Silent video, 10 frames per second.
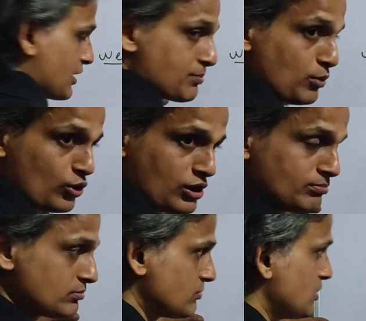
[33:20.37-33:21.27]
at
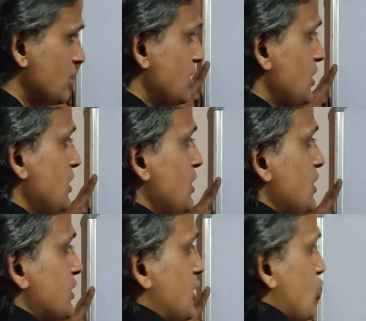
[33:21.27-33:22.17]
bottom.
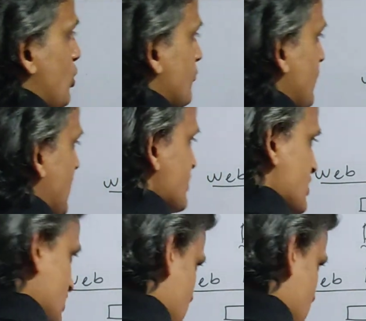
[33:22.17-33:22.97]
The top flange,